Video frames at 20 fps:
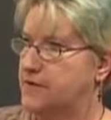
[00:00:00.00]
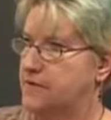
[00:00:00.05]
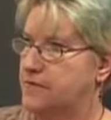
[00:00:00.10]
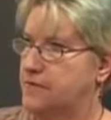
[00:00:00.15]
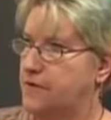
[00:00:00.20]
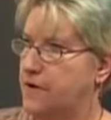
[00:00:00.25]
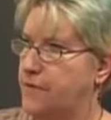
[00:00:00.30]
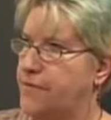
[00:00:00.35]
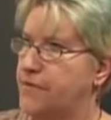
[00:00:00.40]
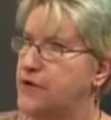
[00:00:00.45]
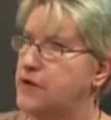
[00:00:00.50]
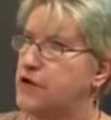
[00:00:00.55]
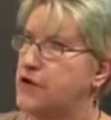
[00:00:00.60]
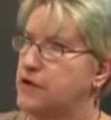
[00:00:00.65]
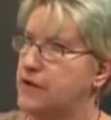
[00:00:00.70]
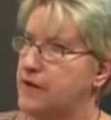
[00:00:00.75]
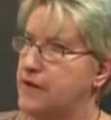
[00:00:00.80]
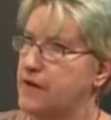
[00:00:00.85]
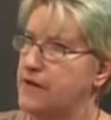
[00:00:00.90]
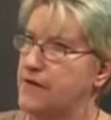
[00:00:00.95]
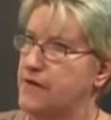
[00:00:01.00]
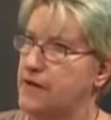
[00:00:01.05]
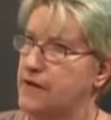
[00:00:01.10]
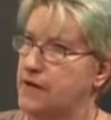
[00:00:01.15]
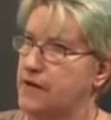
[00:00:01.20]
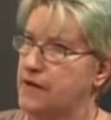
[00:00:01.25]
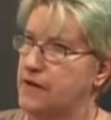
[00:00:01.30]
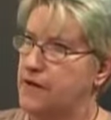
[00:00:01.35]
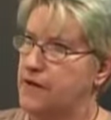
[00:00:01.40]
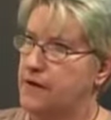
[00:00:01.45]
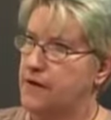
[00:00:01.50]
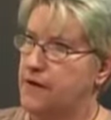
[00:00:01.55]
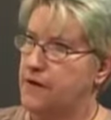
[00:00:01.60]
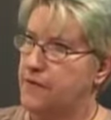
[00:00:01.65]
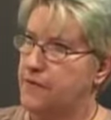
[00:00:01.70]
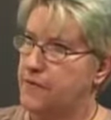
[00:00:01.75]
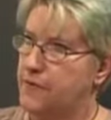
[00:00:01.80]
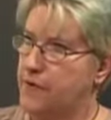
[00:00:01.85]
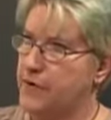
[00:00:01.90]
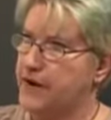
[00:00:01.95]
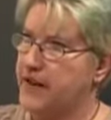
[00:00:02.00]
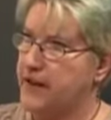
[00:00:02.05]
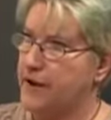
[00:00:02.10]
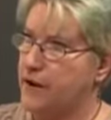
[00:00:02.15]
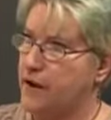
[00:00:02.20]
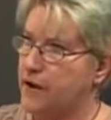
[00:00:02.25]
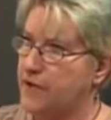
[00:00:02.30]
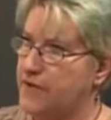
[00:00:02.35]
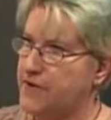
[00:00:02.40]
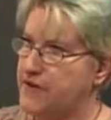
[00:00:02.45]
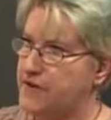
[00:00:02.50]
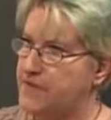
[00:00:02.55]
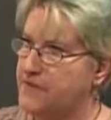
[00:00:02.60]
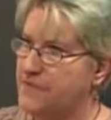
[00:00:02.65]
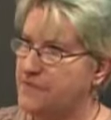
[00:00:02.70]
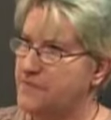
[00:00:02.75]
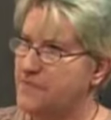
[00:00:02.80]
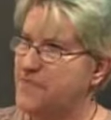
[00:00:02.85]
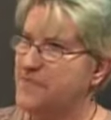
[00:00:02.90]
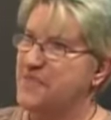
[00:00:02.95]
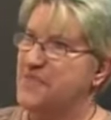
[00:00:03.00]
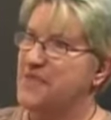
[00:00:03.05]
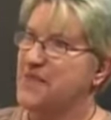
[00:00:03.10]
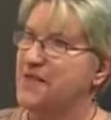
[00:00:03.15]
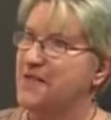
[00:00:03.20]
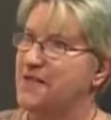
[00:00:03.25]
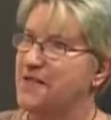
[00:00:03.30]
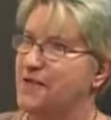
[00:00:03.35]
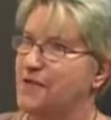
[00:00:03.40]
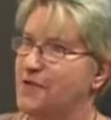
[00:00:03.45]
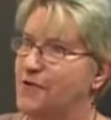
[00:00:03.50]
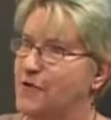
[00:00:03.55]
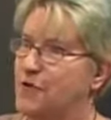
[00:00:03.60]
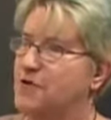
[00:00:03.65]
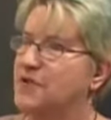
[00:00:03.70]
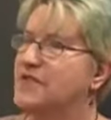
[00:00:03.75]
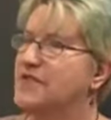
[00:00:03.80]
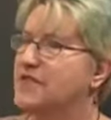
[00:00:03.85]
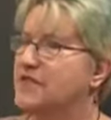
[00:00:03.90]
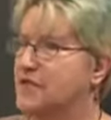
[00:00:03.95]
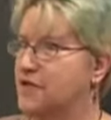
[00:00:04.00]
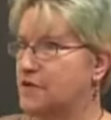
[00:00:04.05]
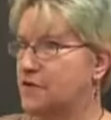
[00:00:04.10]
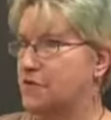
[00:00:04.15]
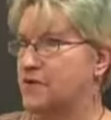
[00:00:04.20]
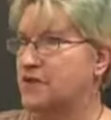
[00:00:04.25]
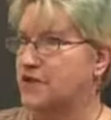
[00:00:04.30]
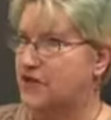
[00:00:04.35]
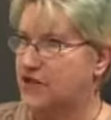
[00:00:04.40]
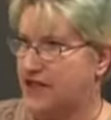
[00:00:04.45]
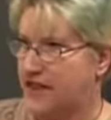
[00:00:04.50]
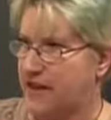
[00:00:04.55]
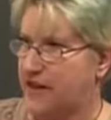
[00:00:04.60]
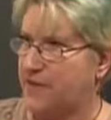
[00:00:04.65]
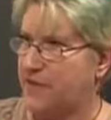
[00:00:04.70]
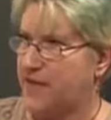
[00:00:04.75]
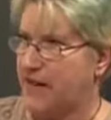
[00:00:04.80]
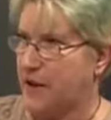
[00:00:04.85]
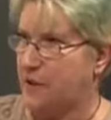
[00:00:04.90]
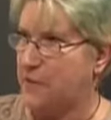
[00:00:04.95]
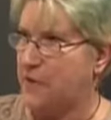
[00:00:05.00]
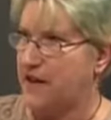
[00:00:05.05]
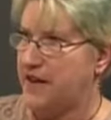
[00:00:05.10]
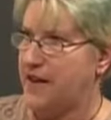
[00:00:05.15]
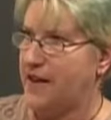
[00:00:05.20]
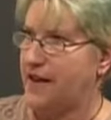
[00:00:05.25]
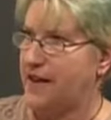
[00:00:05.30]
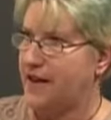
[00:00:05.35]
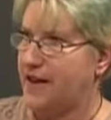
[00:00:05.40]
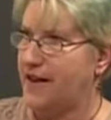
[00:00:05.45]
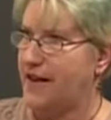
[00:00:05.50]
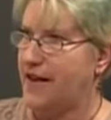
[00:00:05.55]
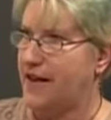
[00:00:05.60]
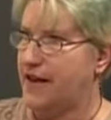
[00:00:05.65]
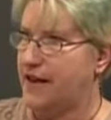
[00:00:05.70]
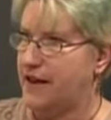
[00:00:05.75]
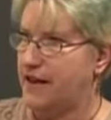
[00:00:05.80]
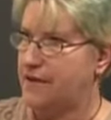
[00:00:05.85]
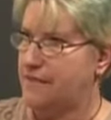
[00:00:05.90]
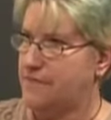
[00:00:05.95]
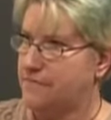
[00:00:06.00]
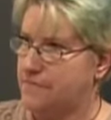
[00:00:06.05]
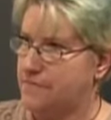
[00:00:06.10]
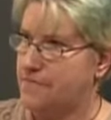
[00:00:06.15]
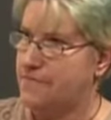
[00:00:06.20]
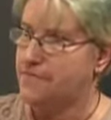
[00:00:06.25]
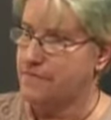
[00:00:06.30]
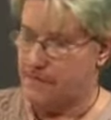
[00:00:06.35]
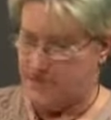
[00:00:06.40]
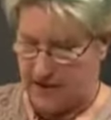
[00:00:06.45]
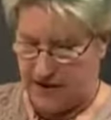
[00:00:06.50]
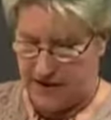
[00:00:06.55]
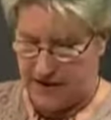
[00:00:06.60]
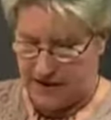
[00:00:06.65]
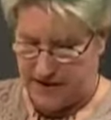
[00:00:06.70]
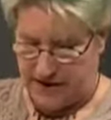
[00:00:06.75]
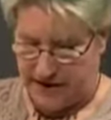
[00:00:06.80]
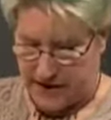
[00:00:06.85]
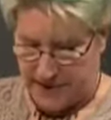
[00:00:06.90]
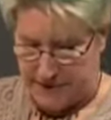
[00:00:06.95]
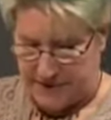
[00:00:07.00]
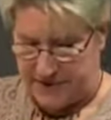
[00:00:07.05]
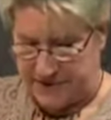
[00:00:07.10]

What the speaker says: officially the FERDAT office. You could still reach Dave that way, and that could happen.